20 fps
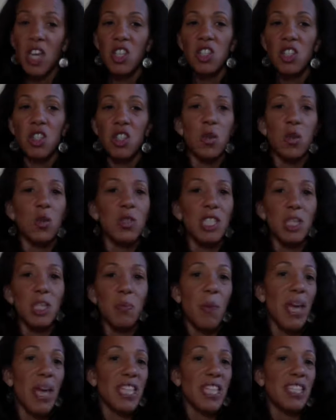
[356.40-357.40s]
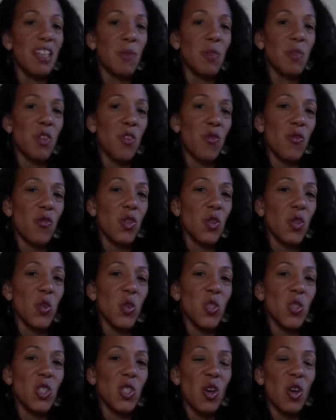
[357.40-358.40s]
to spice up your
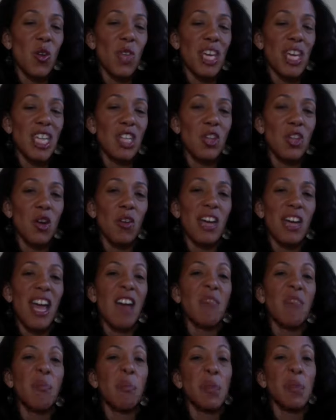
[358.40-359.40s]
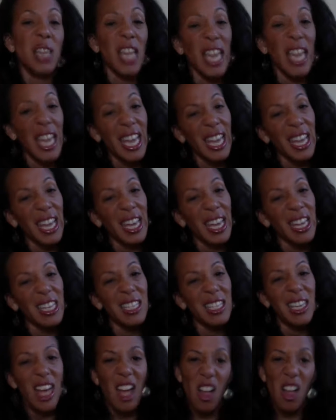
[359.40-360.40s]
food so that you don't have
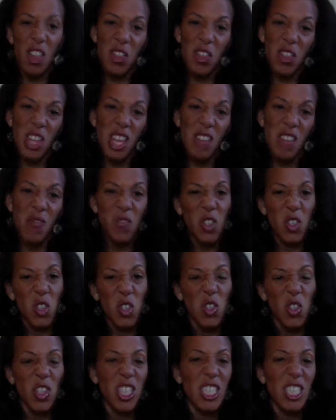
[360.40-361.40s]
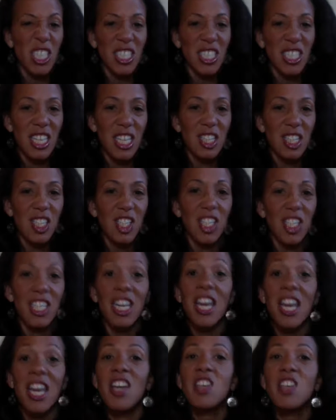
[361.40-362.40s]
bland, healthy food that doesn't taste good.
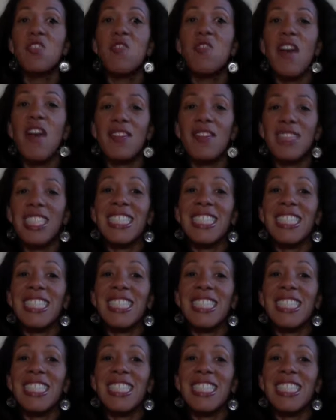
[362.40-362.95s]
You have a